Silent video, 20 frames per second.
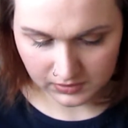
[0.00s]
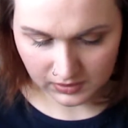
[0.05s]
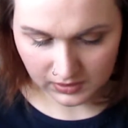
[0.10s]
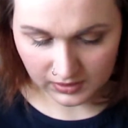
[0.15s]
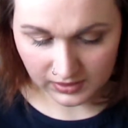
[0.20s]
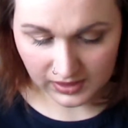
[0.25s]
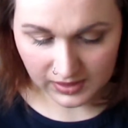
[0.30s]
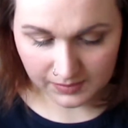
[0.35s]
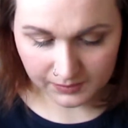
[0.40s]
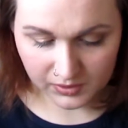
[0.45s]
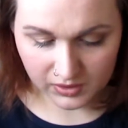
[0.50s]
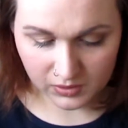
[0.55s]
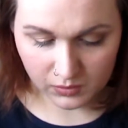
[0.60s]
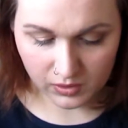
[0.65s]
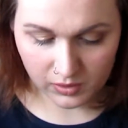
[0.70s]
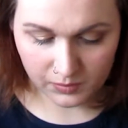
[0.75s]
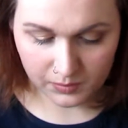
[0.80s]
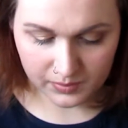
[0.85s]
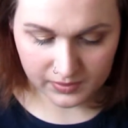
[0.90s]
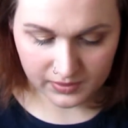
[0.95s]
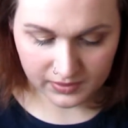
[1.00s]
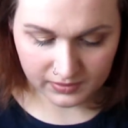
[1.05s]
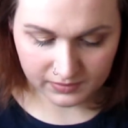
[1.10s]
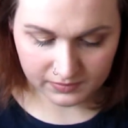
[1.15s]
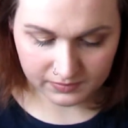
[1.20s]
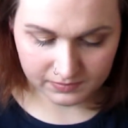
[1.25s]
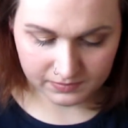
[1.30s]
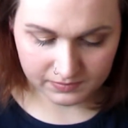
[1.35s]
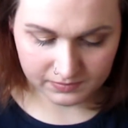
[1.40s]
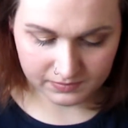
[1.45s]
I am going to open it.
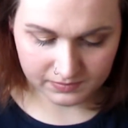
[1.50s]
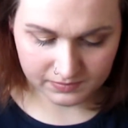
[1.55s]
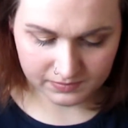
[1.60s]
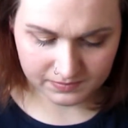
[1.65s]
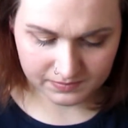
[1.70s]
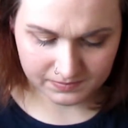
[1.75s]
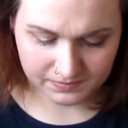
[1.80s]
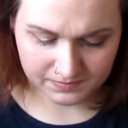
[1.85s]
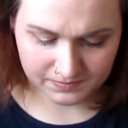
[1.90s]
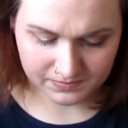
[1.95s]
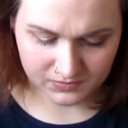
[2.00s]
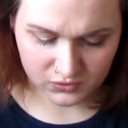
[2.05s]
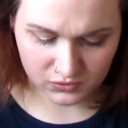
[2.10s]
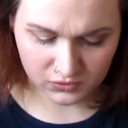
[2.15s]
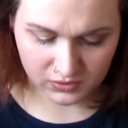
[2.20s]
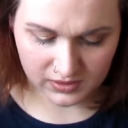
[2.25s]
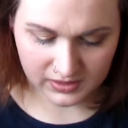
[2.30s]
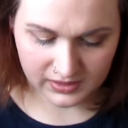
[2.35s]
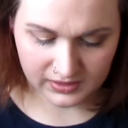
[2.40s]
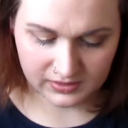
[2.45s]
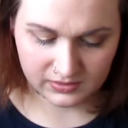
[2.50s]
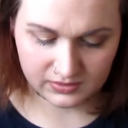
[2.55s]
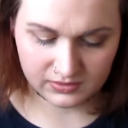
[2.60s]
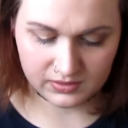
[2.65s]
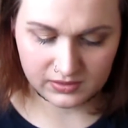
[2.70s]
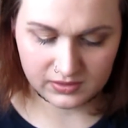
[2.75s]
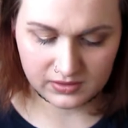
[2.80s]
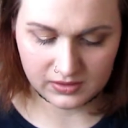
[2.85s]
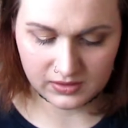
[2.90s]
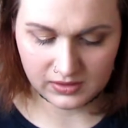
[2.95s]
Try and
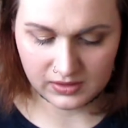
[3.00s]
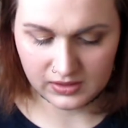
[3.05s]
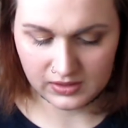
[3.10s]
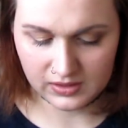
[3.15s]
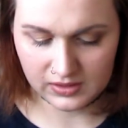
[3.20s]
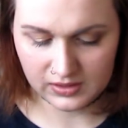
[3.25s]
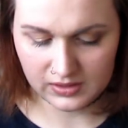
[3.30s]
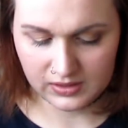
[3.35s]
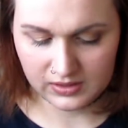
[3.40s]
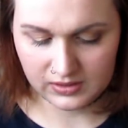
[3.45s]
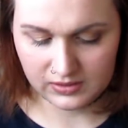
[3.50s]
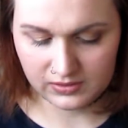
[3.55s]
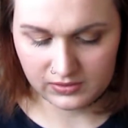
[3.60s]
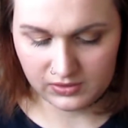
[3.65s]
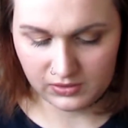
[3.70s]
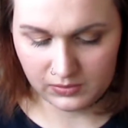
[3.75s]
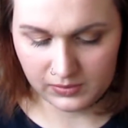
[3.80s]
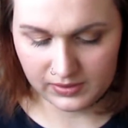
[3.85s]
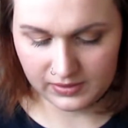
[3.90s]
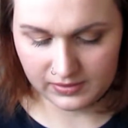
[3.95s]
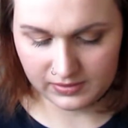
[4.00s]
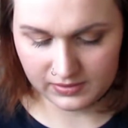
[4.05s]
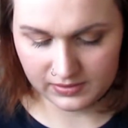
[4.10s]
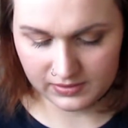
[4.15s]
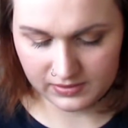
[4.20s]
do it.